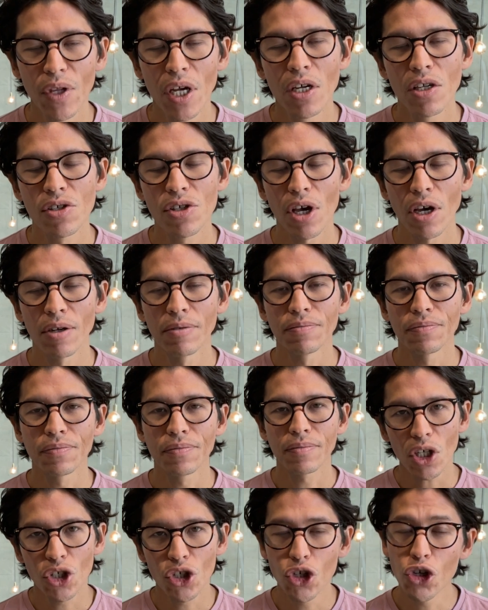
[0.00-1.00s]
So
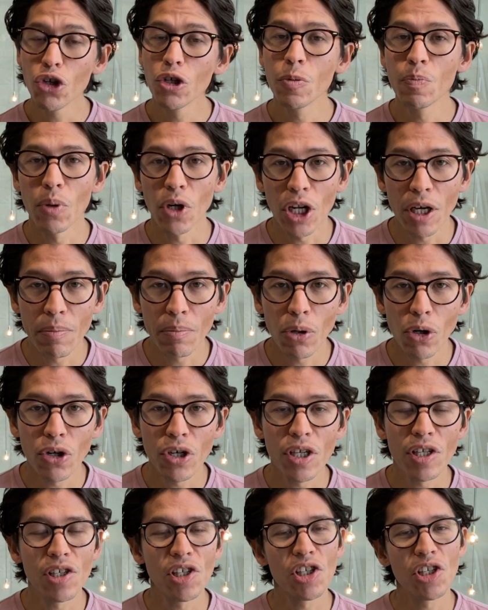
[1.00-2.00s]
use bullet
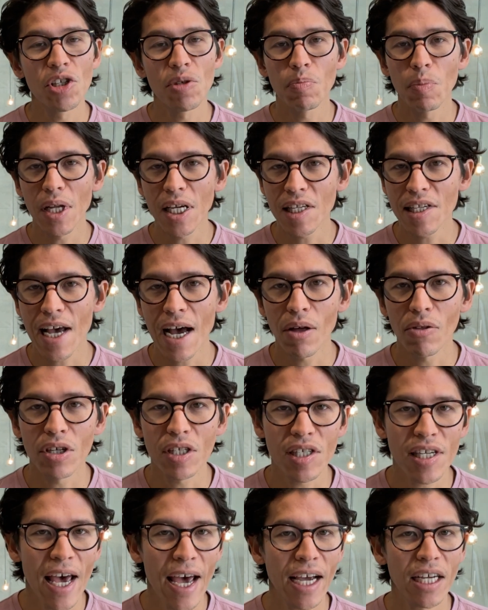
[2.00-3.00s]
points, split out the
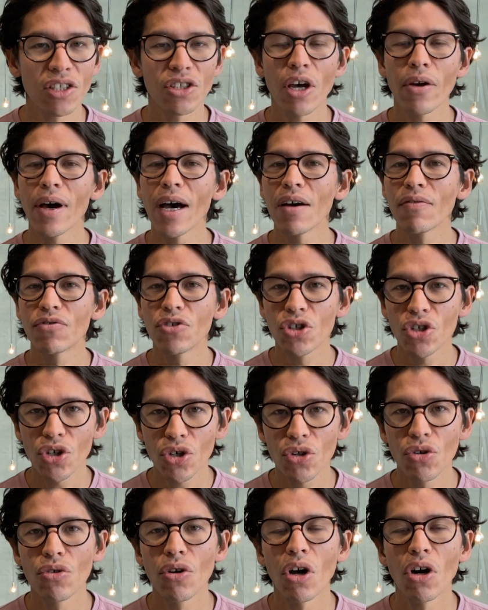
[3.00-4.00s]
text, don't have
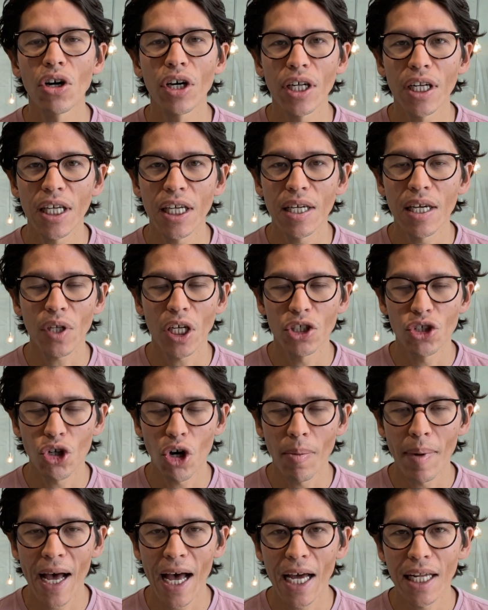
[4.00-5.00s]
too long a, a
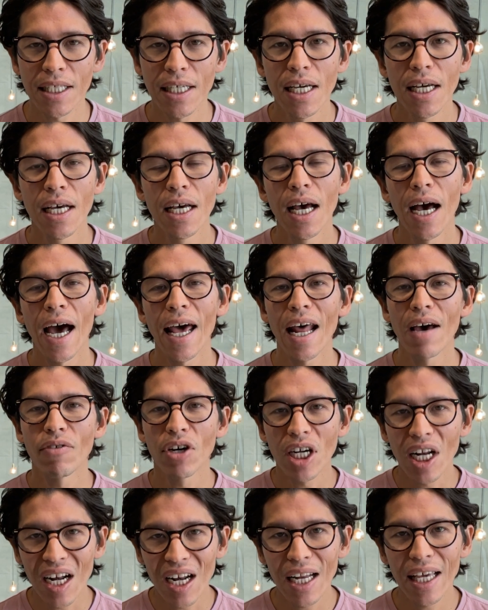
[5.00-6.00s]
job ad, and have a
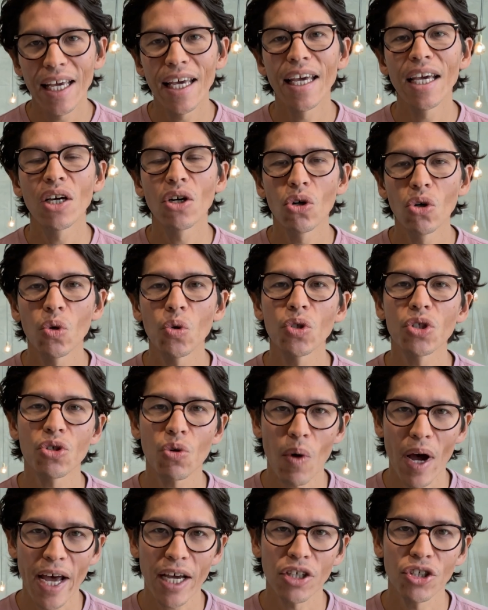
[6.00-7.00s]
clear call
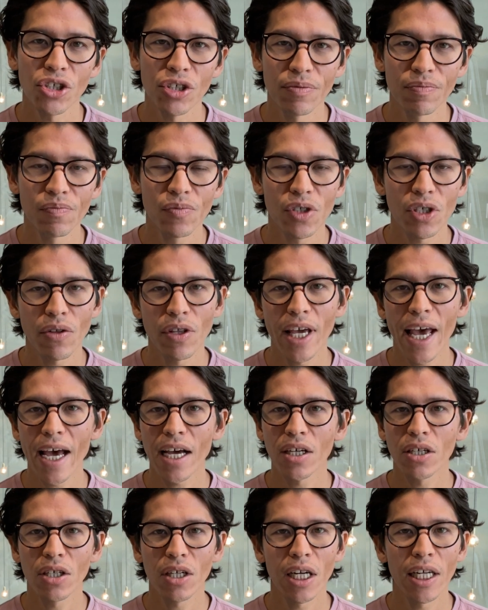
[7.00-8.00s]
to action. So the
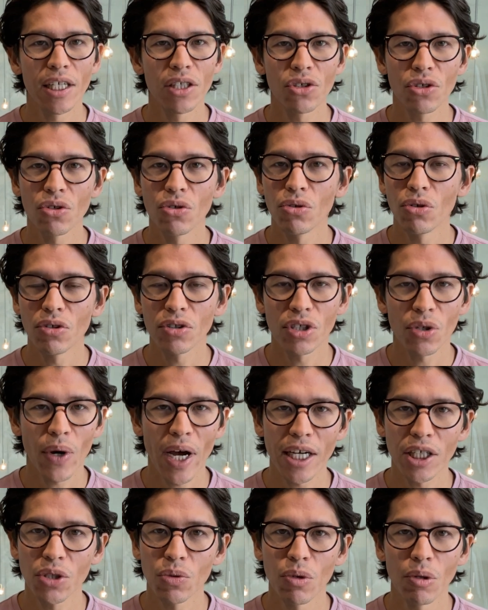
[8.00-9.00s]
act, clear call to
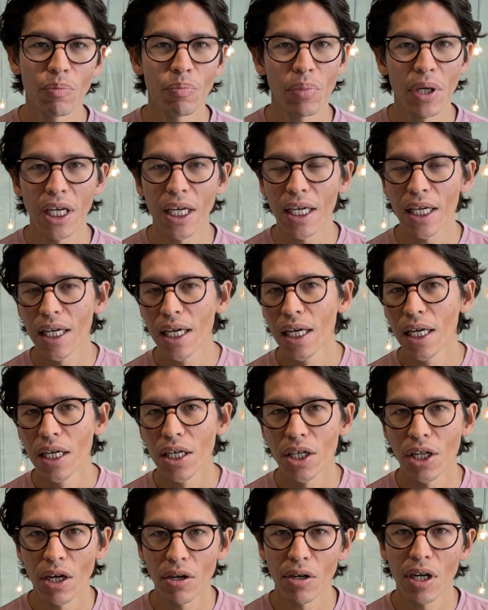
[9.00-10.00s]
action would be,
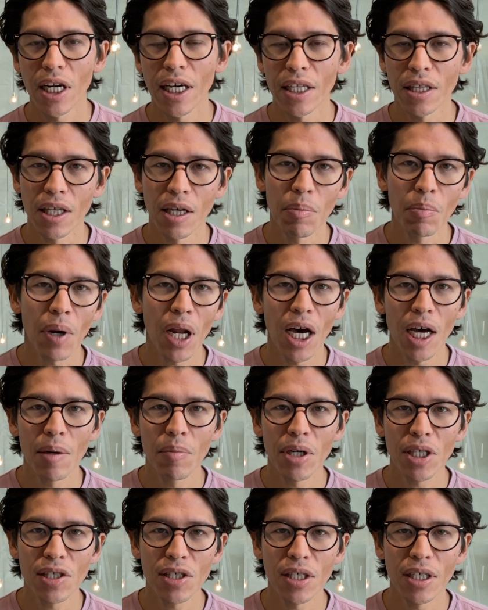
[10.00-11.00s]
you know, click the apply
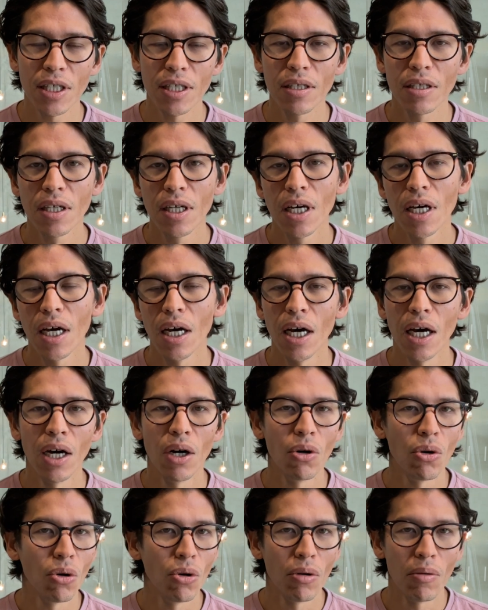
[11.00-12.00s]
button uh,
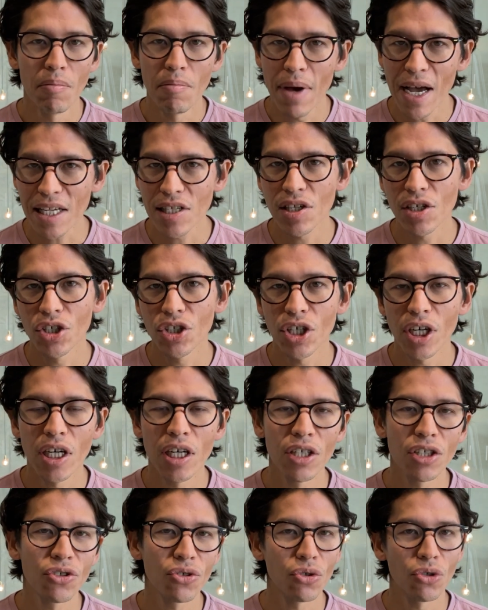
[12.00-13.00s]
or message
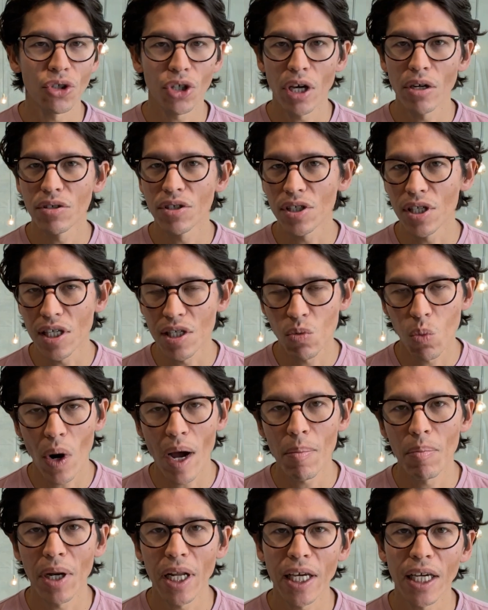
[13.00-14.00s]
us or go to this
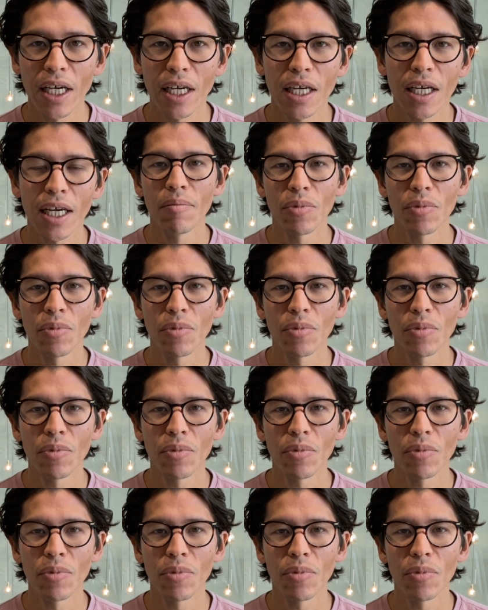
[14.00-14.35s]
web link.